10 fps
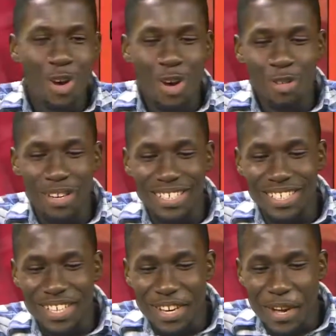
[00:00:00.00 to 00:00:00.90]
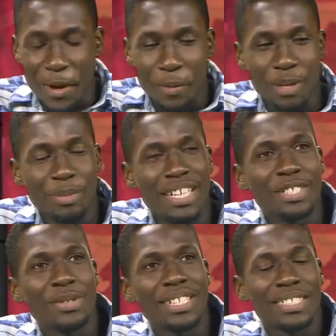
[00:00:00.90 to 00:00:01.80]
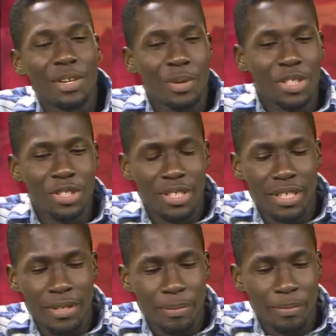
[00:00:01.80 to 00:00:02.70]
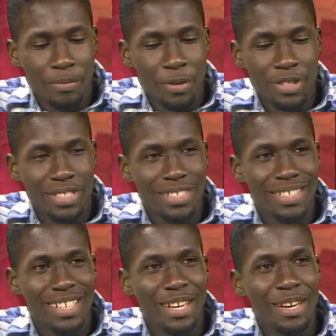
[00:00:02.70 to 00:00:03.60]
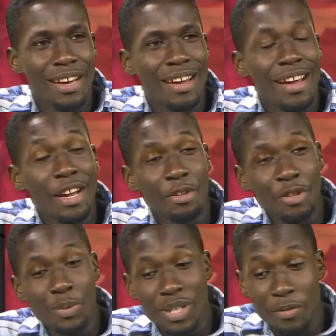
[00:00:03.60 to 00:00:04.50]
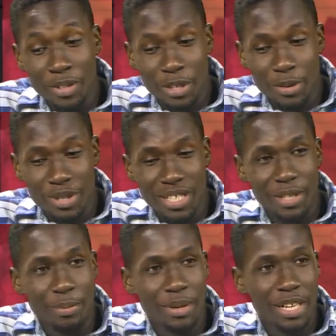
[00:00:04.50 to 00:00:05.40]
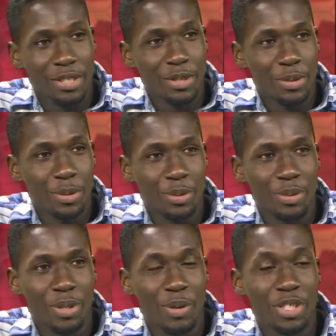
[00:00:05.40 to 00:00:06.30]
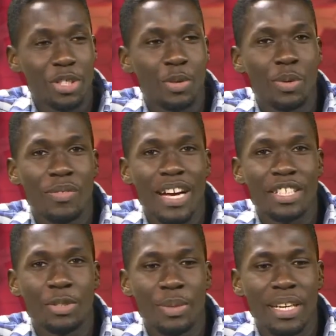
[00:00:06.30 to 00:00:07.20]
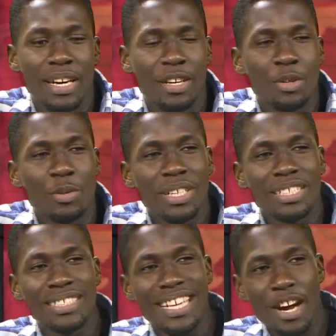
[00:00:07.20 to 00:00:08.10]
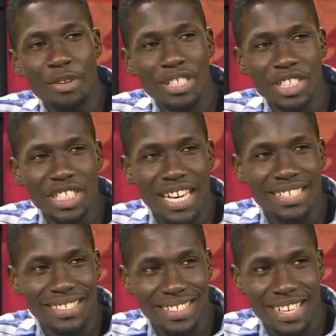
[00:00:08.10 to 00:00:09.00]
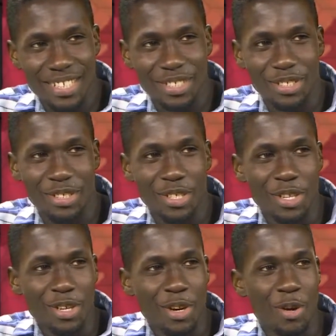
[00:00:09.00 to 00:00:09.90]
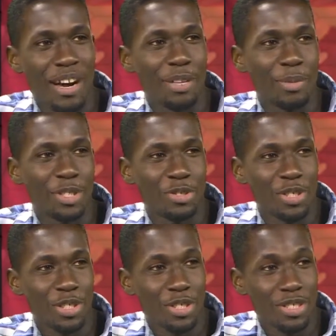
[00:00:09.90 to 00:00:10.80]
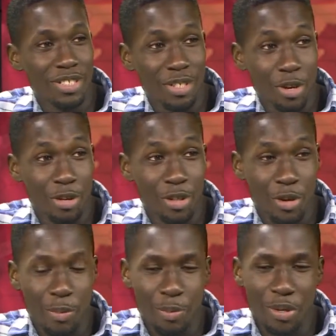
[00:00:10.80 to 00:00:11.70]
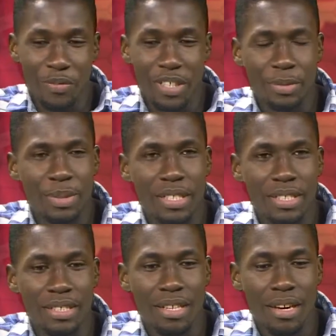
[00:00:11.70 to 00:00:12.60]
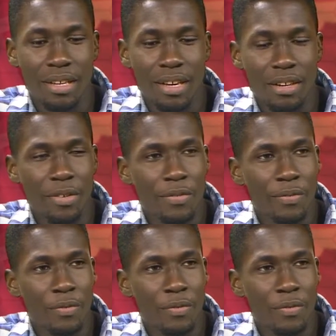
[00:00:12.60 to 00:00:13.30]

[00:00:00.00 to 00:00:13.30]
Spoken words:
All right. Well, I'm glad you asked that question. Firstly, I agreed with everything you said prior to the question to advance me, and I don't want to entirely chastise our administration, current or previous, because a lot of